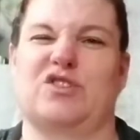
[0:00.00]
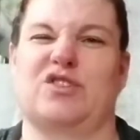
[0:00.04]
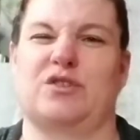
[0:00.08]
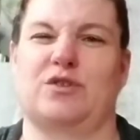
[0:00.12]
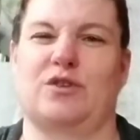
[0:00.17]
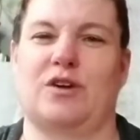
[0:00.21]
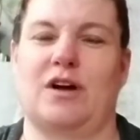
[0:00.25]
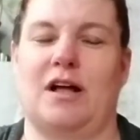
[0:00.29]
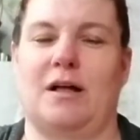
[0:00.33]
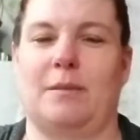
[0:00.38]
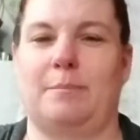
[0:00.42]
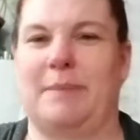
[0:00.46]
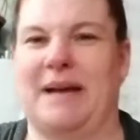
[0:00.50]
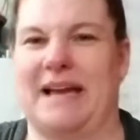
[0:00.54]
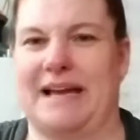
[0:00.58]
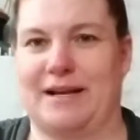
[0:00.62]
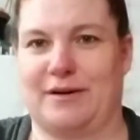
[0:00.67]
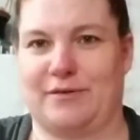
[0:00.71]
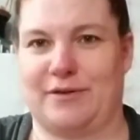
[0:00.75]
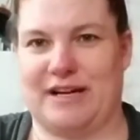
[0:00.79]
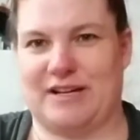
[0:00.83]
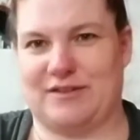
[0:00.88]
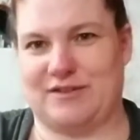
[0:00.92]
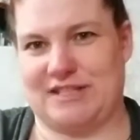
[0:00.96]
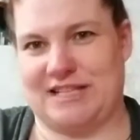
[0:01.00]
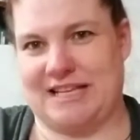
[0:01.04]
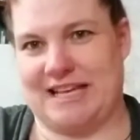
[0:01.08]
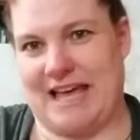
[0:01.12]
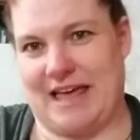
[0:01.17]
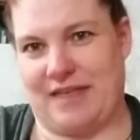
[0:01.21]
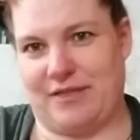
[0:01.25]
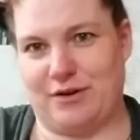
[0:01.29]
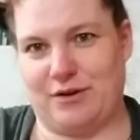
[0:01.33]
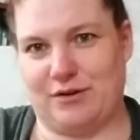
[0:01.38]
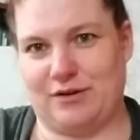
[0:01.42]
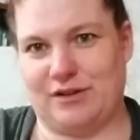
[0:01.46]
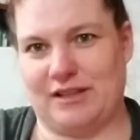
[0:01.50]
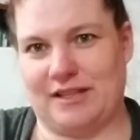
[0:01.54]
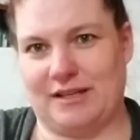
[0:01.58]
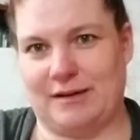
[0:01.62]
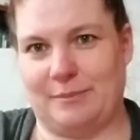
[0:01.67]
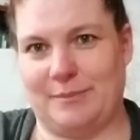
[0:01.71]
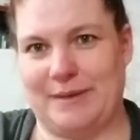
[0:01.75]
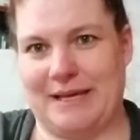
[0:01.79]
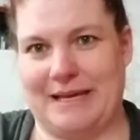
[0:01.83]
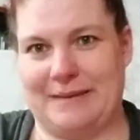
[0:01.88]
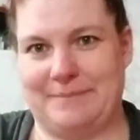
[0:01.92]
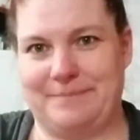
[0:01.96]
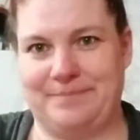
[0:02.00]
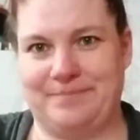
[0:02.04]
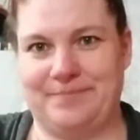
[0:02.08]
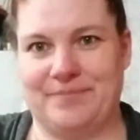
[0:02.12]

they're all banging around together a little bit